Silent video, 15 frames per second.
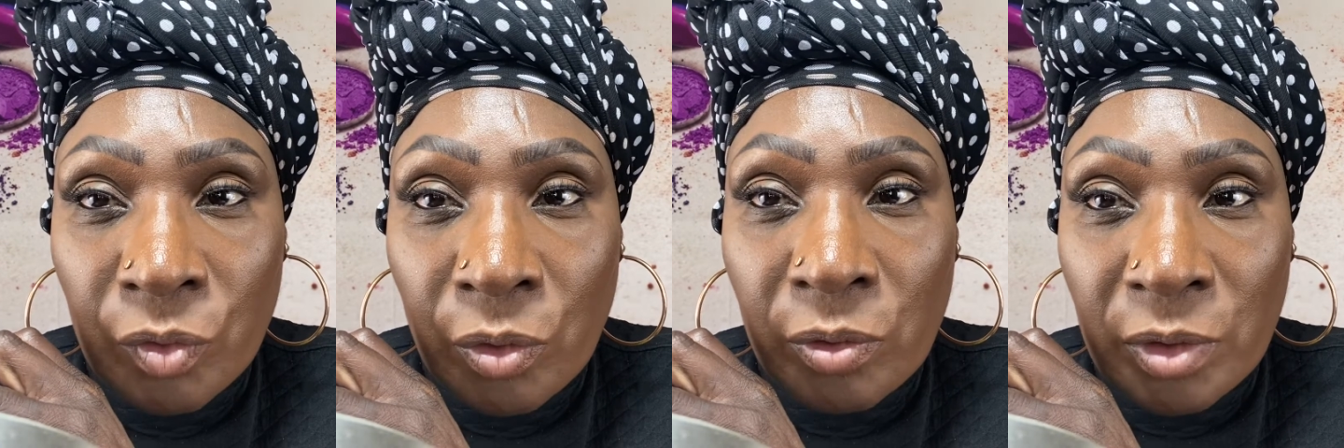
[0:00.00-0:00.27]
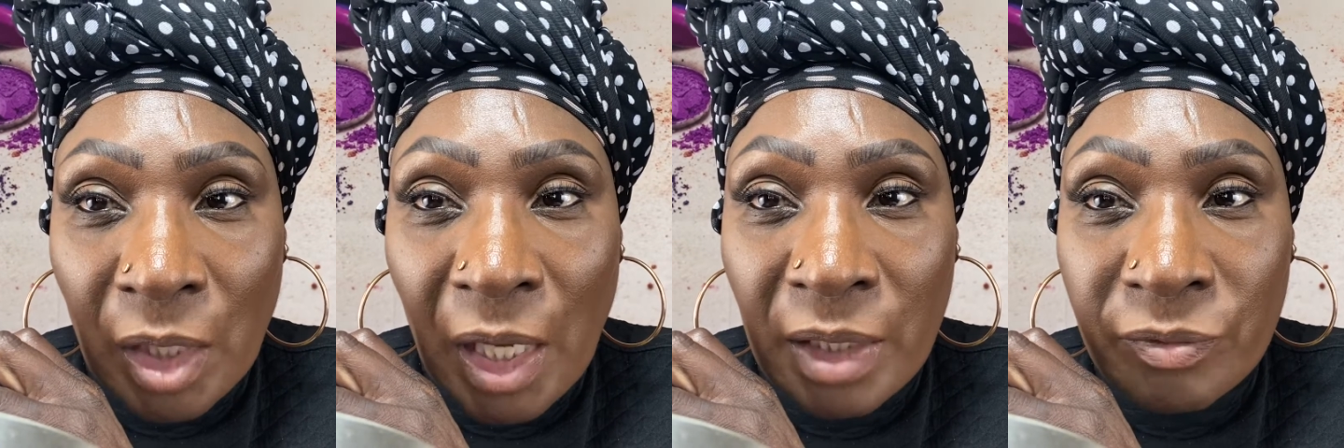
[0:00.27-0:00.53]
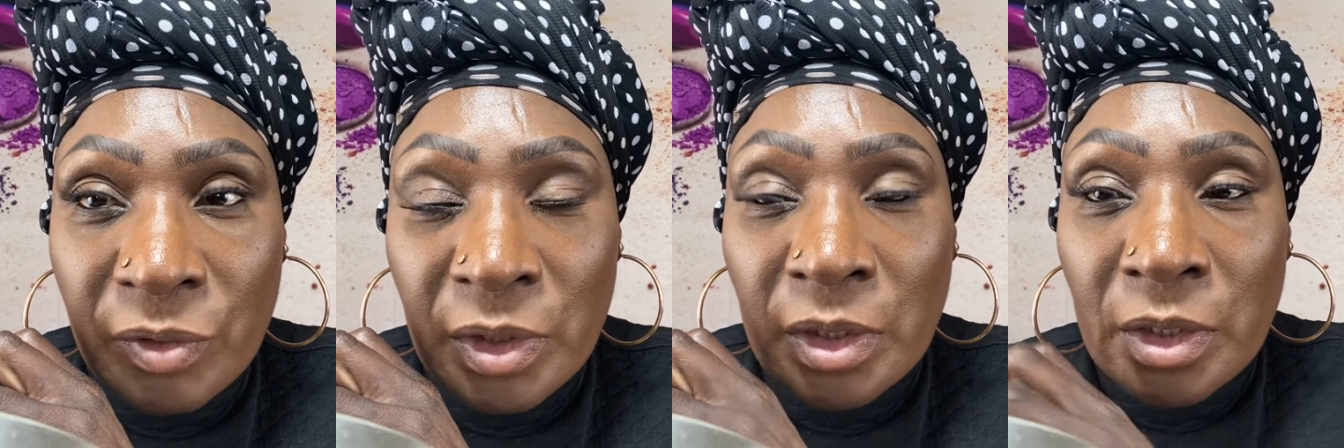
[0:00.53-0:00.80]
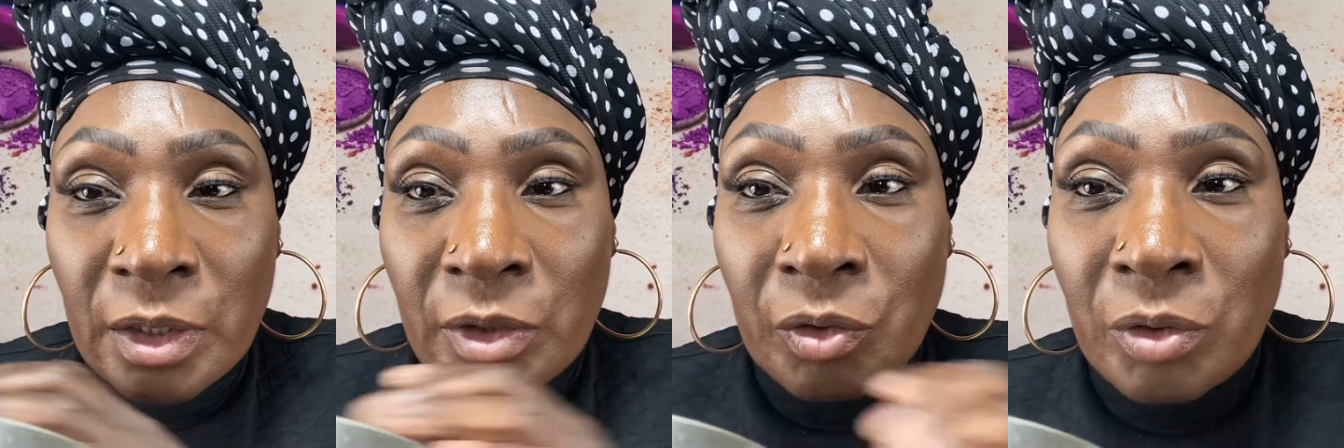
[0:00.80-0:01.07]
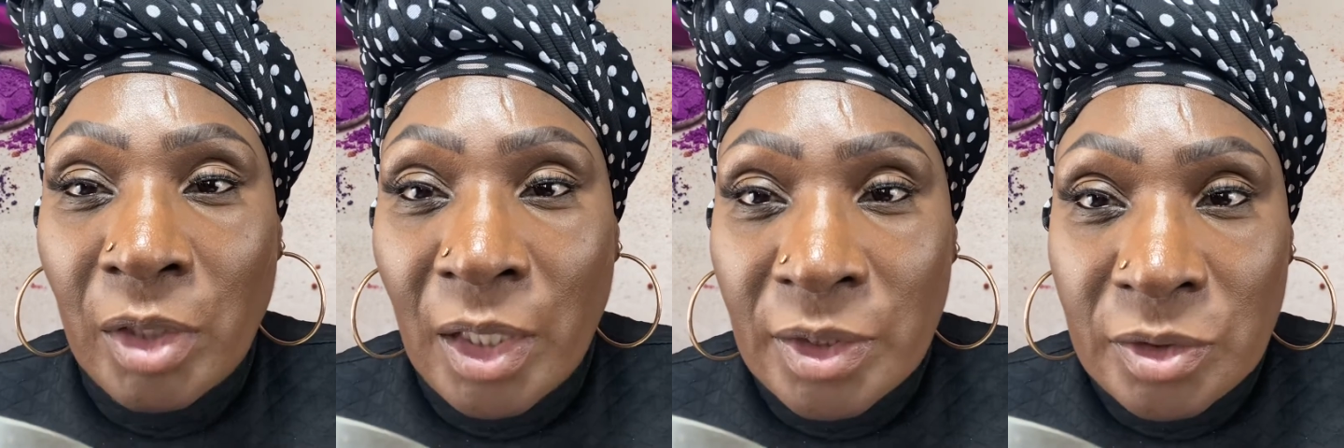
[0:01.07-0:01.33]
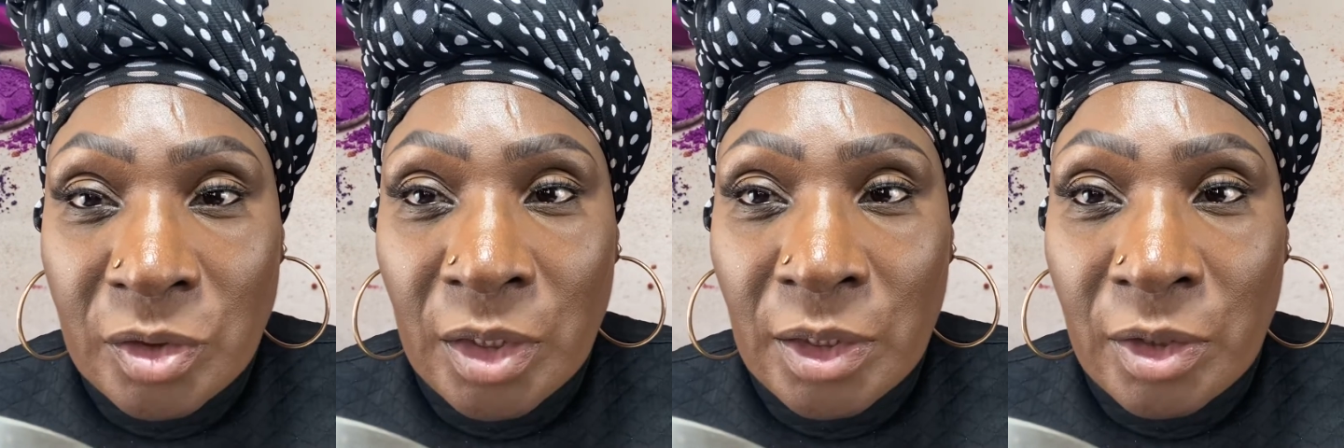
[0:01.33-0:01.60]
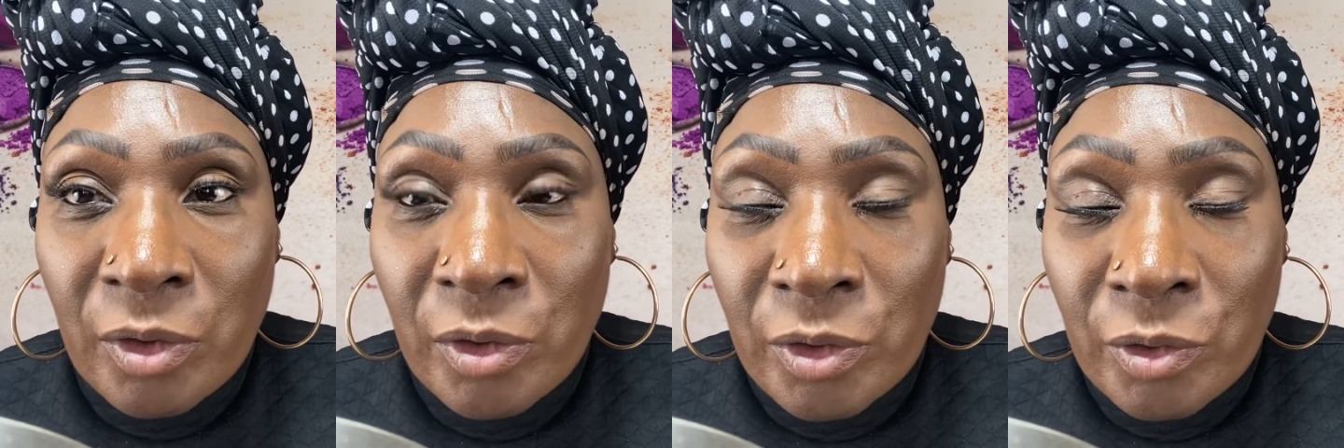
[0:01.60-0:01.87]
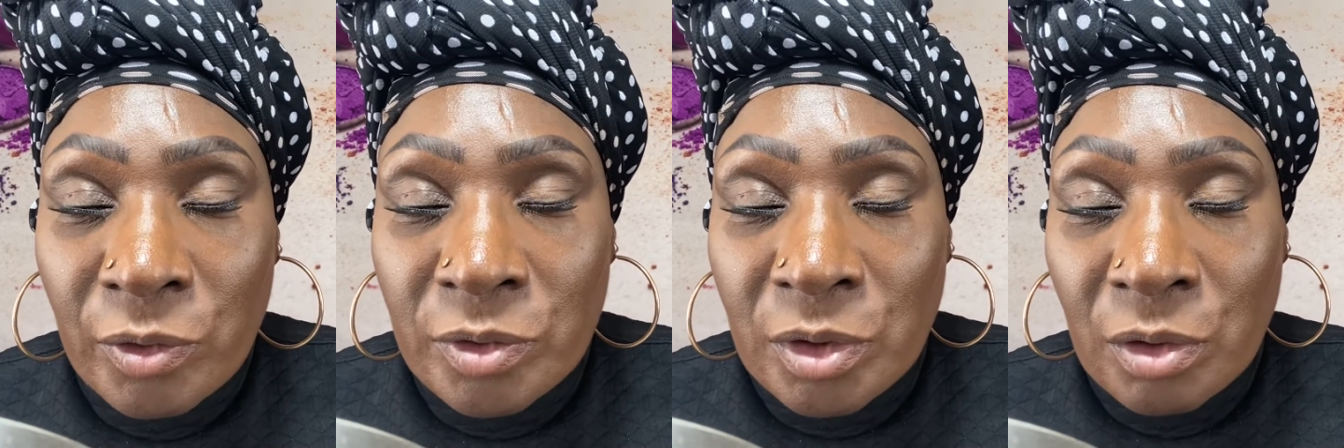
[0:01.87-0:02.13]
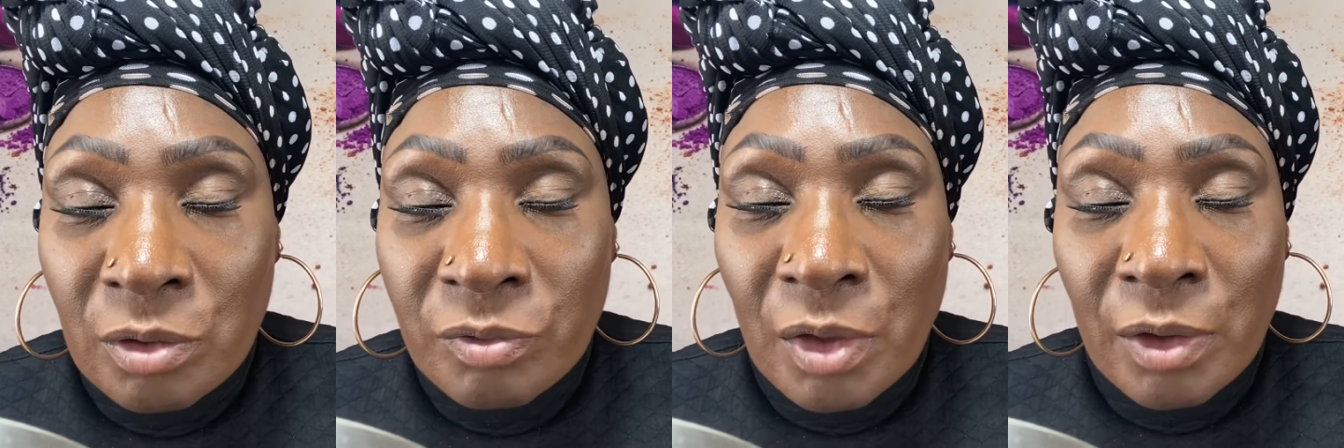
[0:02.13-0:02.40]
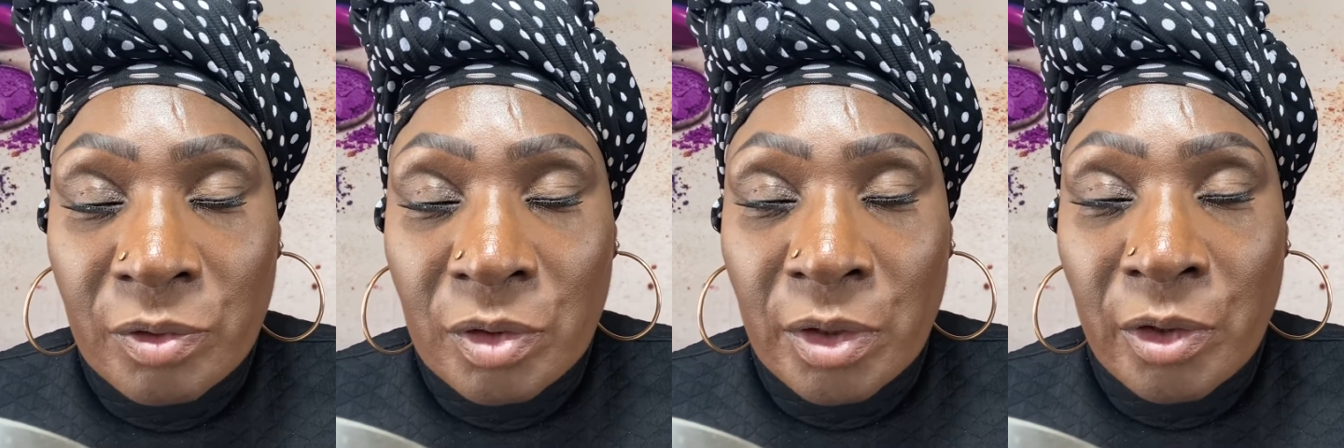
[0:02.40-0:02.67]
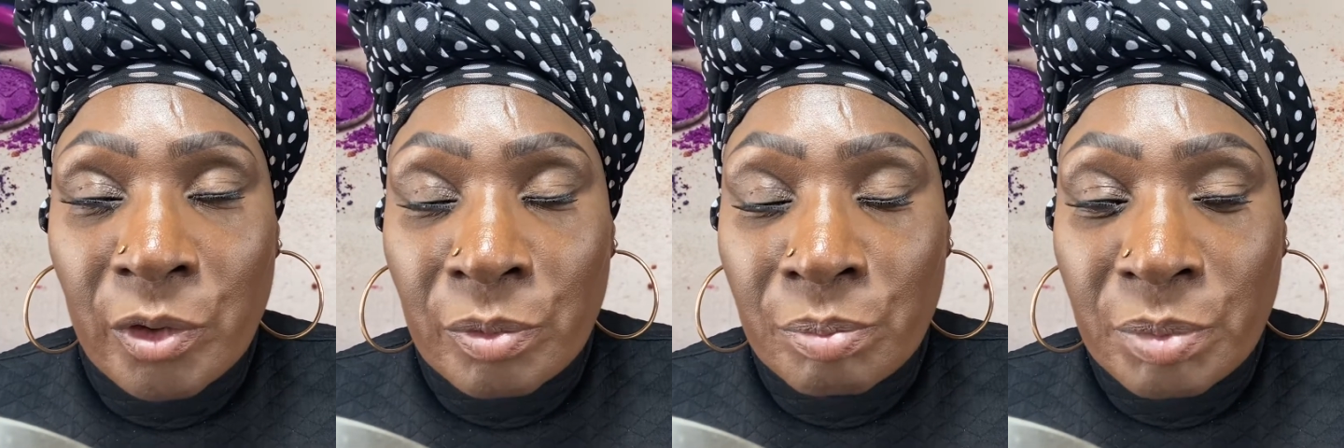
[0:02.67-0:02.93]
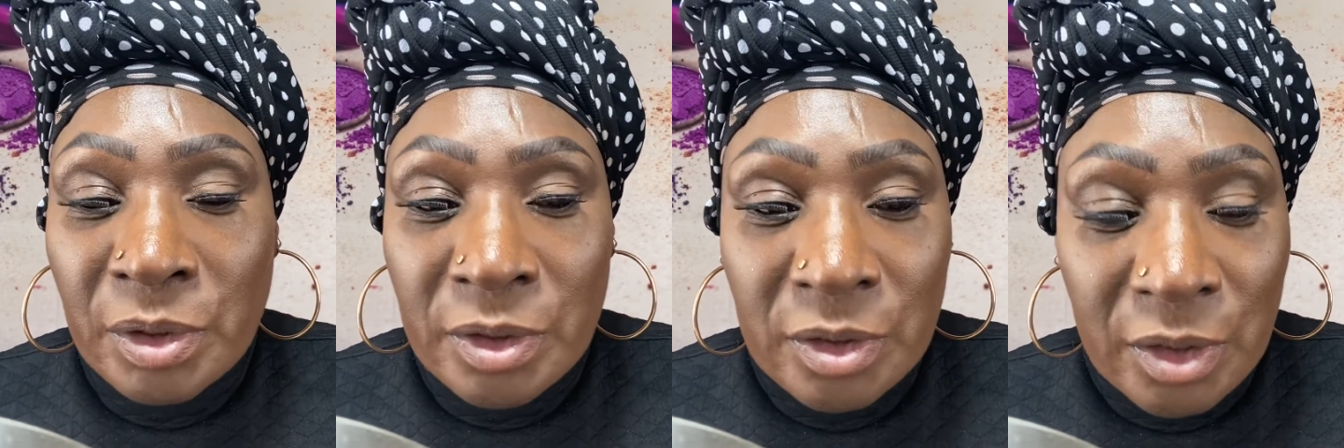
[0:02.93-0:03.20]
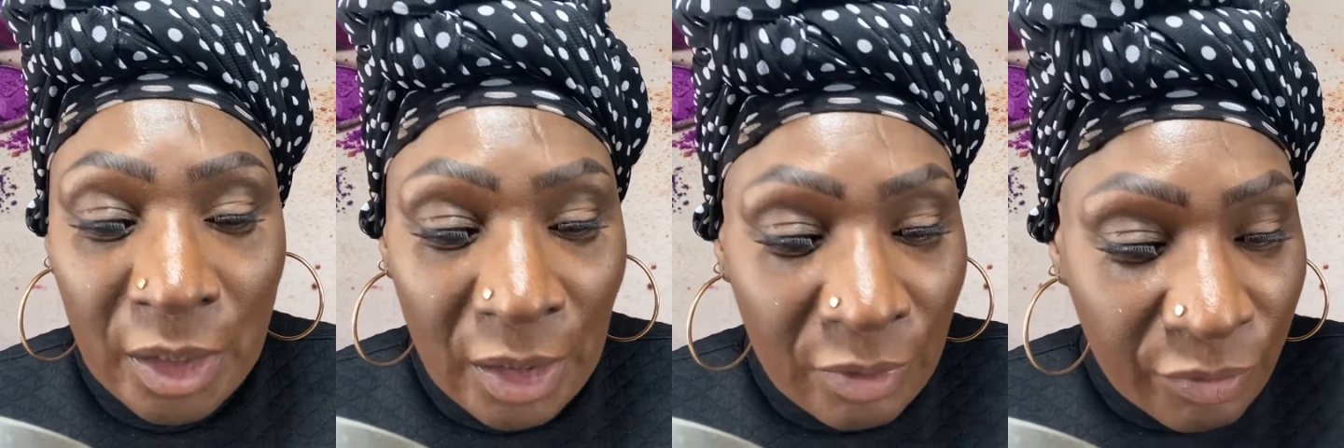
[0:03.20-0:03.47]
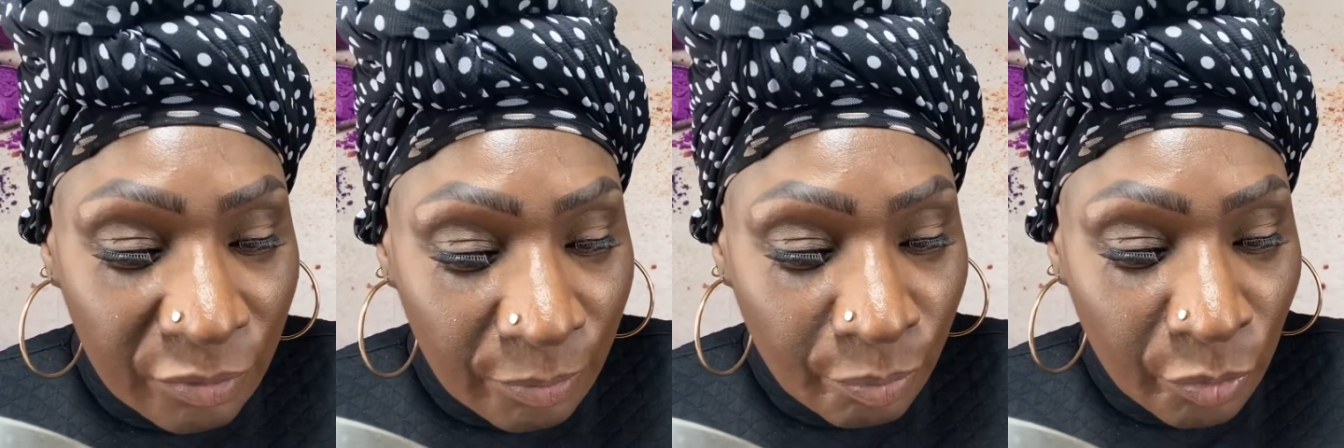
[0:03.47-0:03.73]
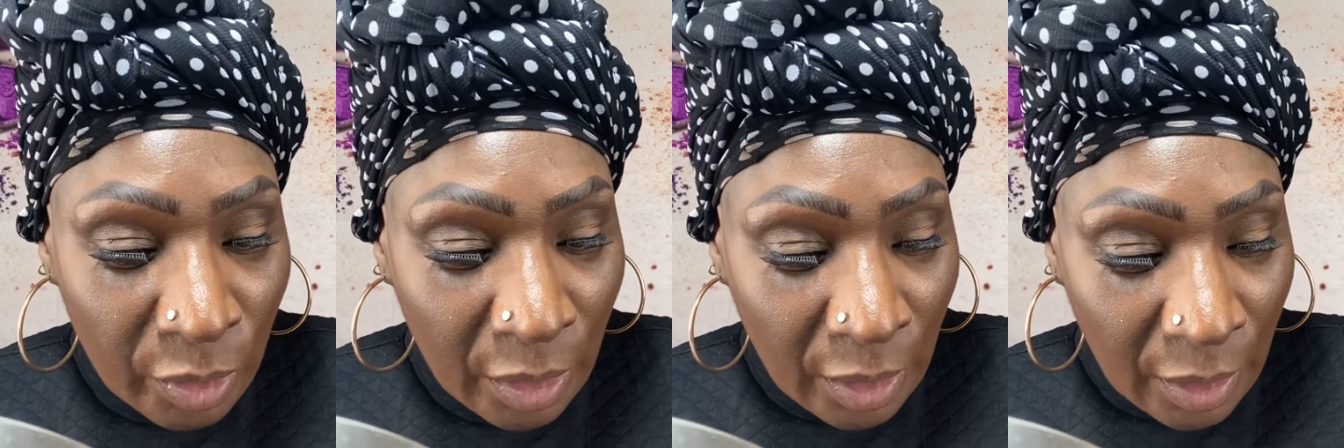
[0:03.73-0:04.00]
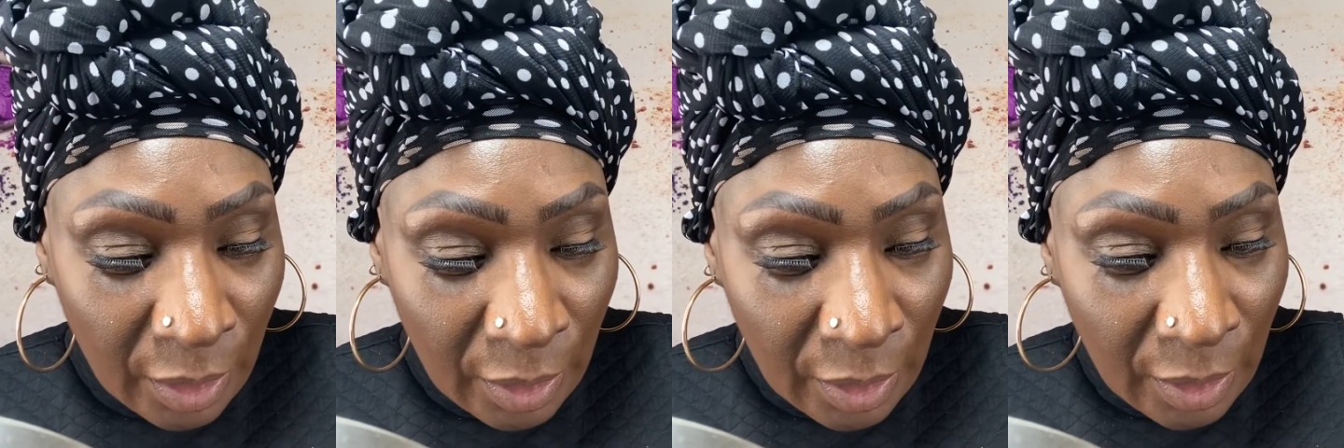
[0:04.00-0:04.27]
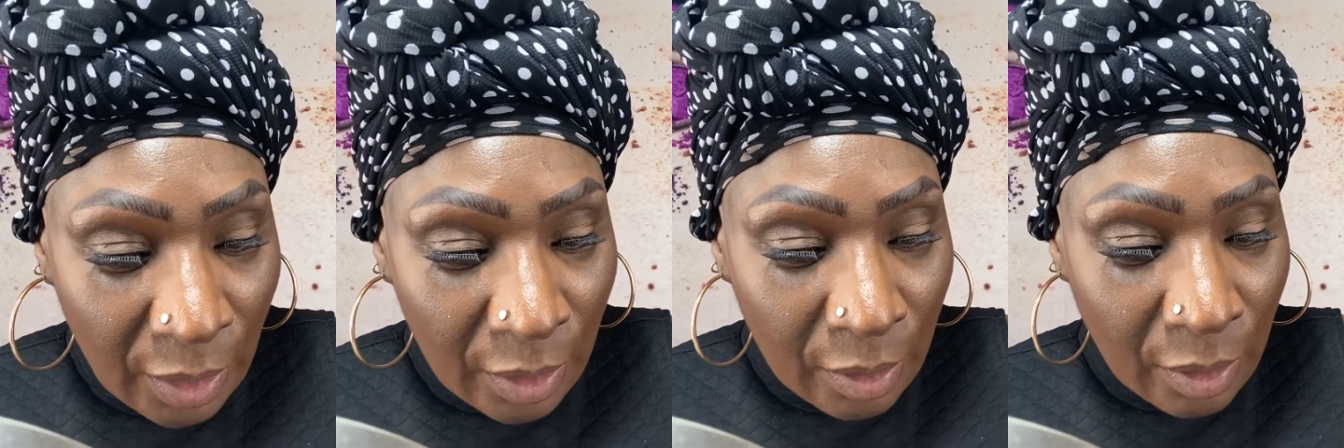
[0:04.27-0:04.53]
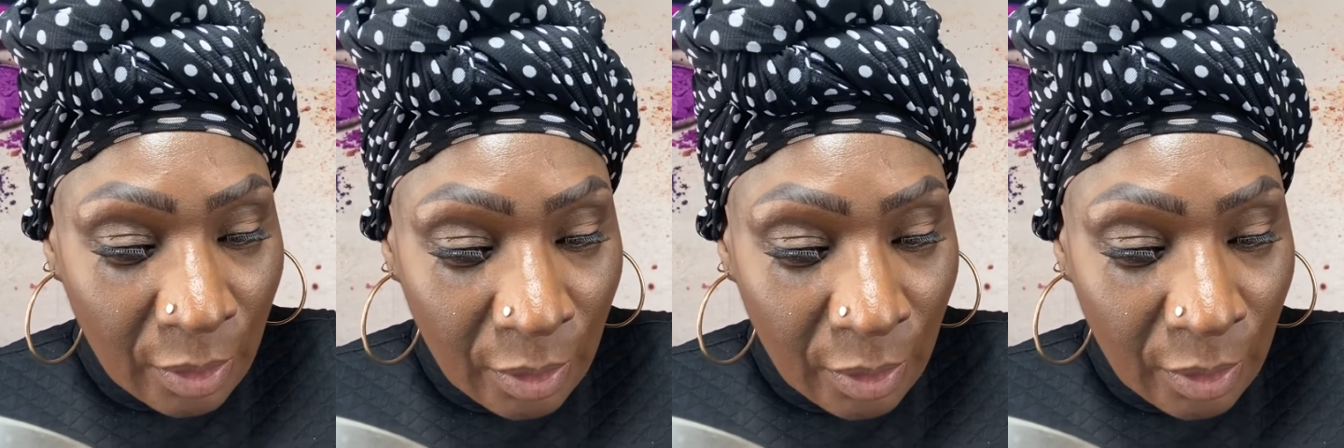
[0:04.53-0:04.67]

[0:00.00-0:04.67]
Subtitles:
your life. And you guys take care of yourself out there and be safe. And